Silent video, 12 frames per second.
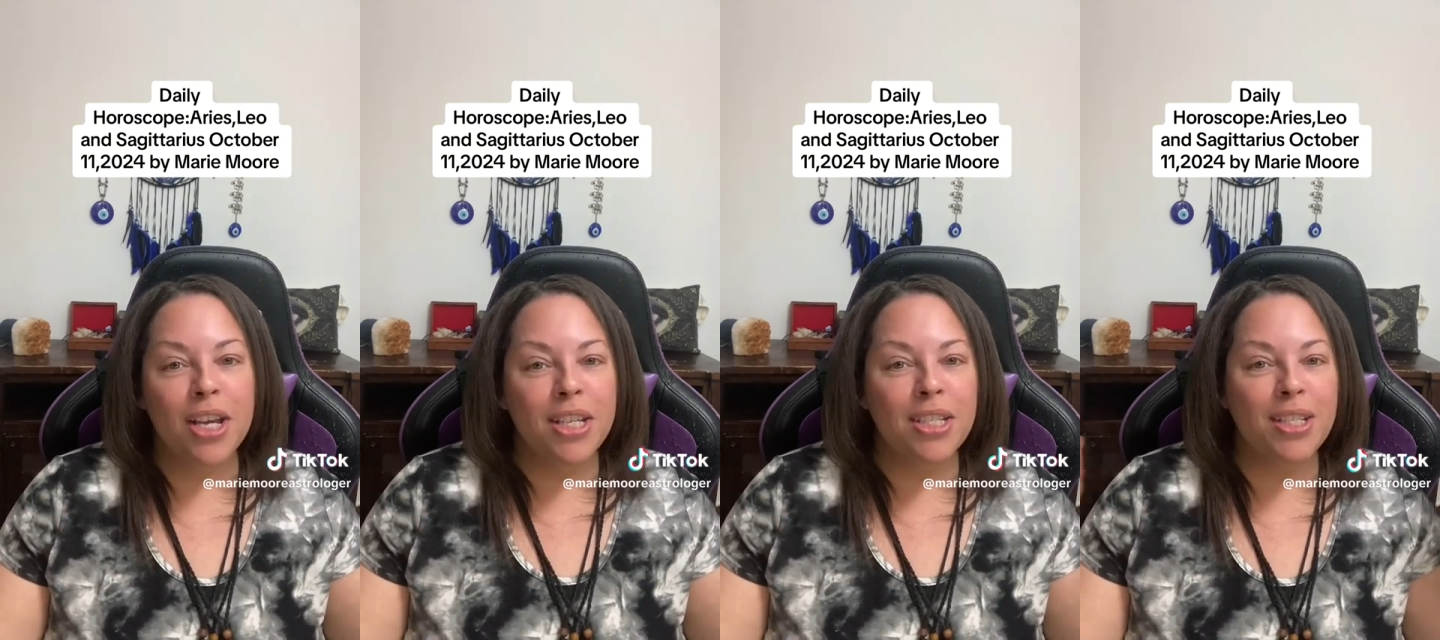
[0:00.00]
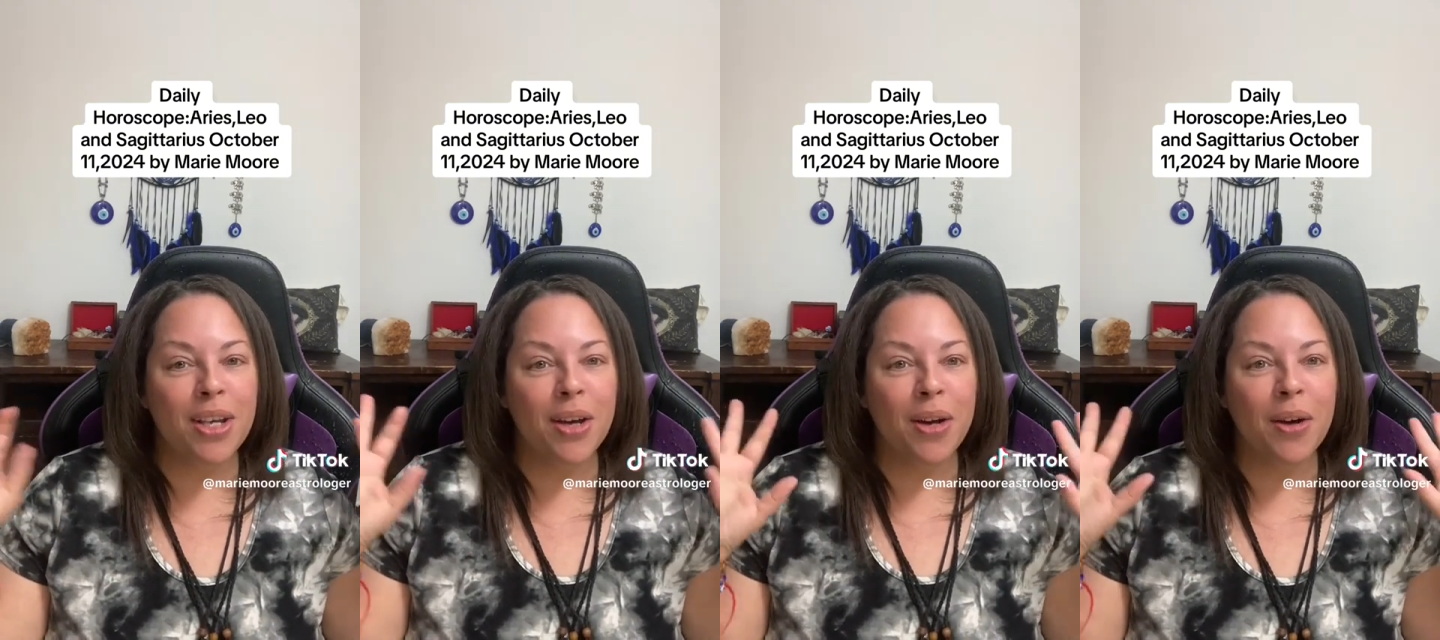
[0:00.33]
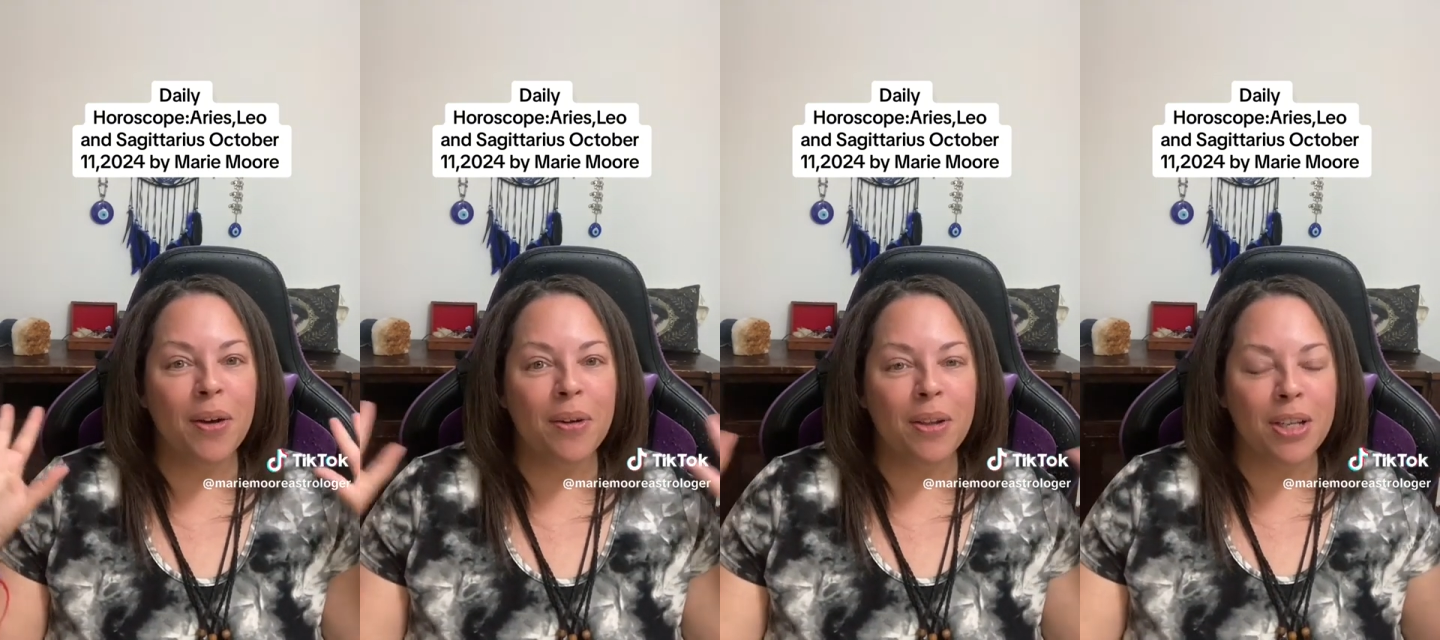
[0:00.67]
so
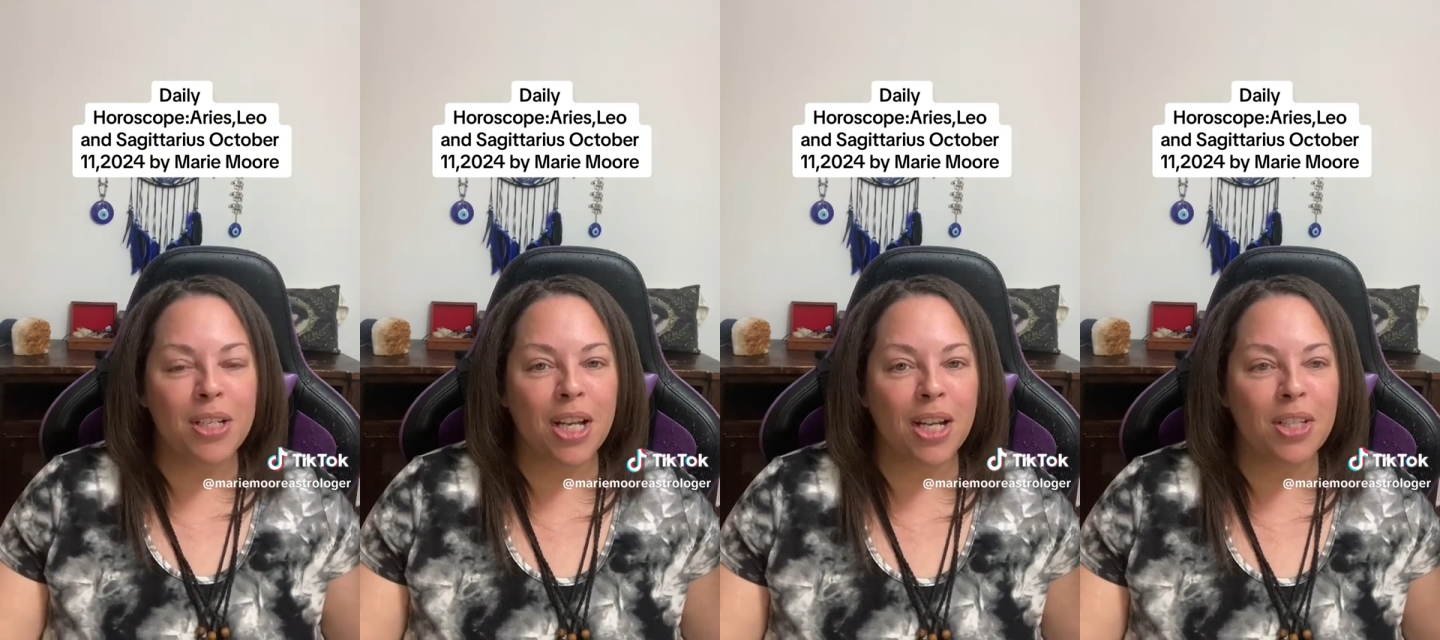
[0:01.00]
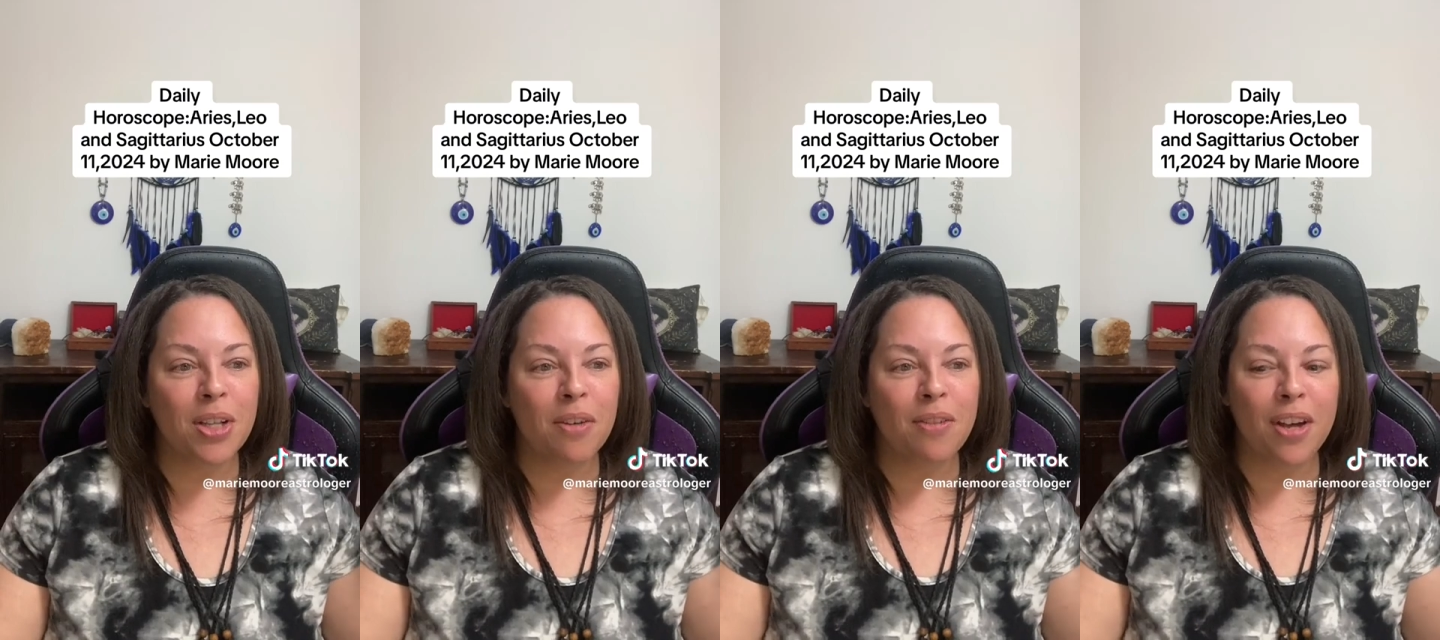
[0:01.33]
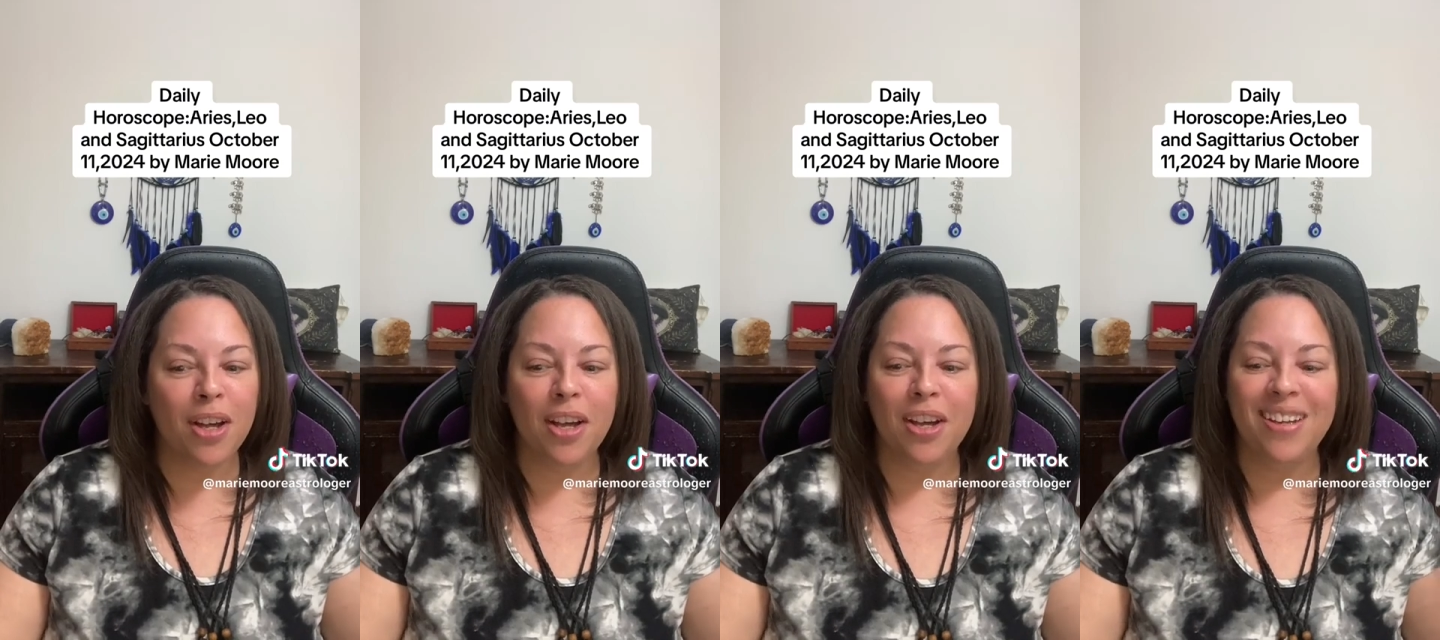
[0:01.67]
L'shana
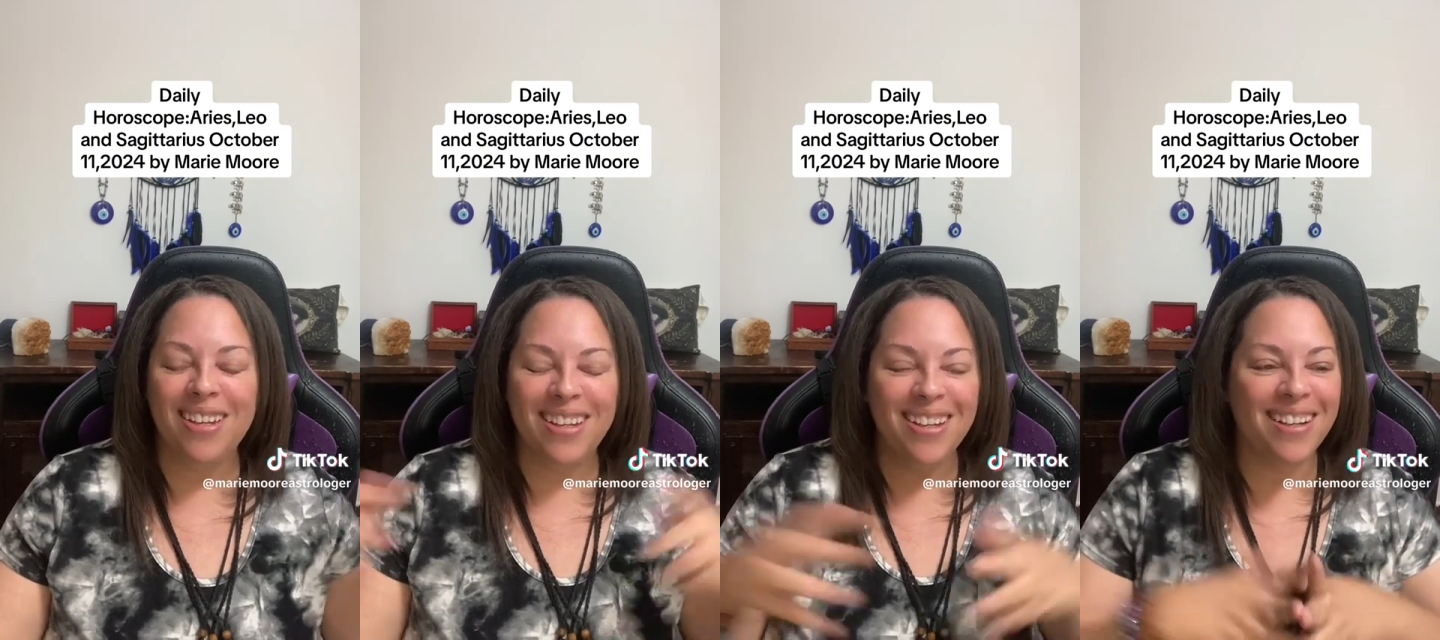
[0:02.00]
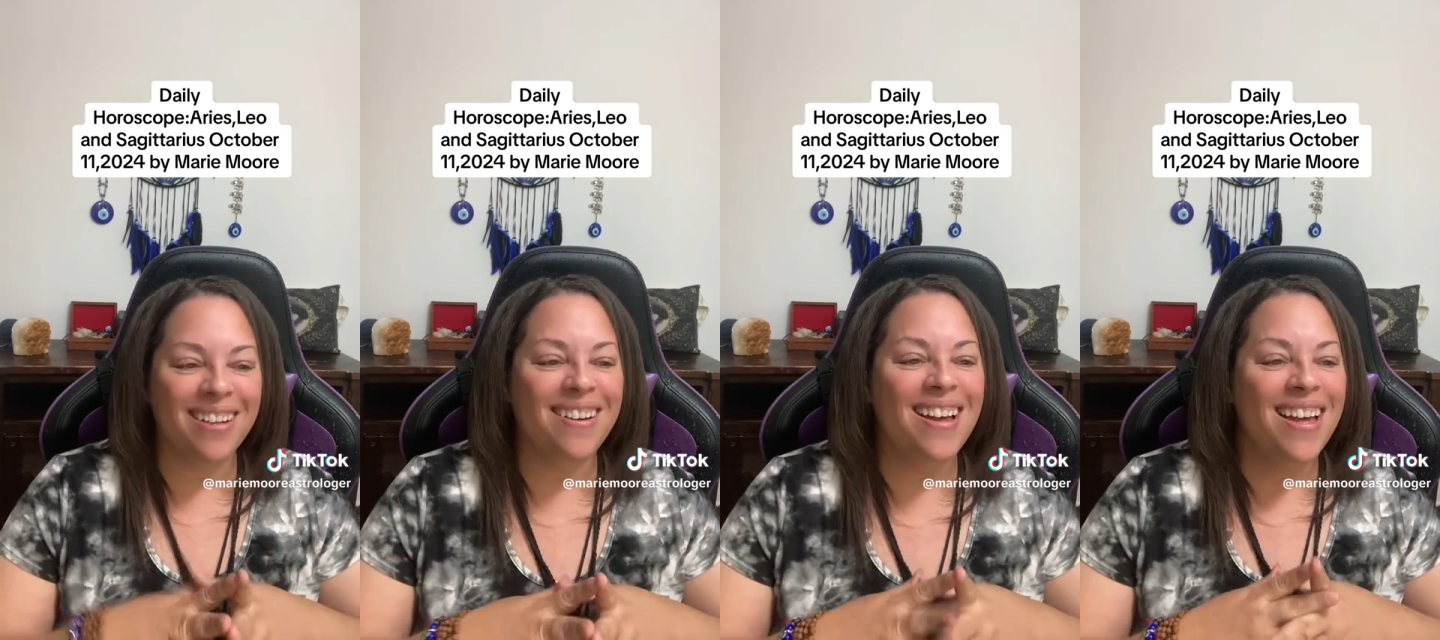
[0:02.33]
Tova, you know,